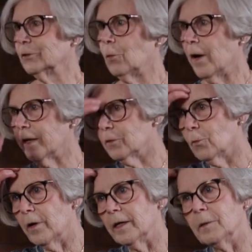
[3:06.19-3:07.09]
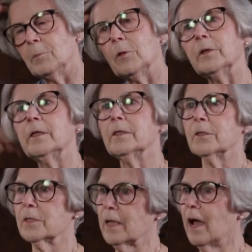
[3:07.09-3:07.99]
quiet way, put
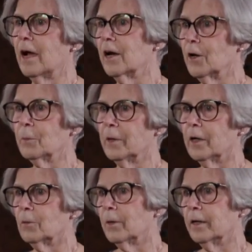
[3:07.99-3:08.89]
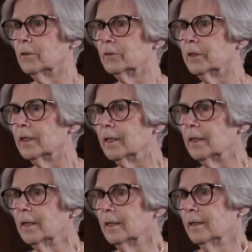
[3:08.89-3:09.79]
his arm around
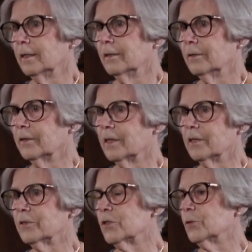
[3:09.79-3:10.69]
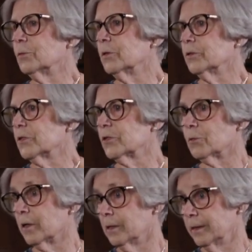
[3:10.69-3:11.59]
the kids who were
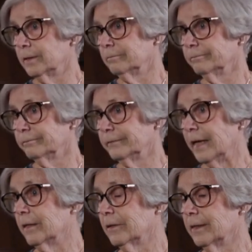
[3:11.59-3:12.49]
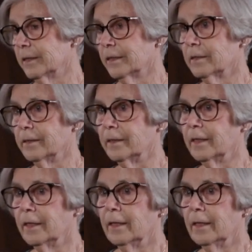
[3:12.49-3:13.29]
struggling athletically.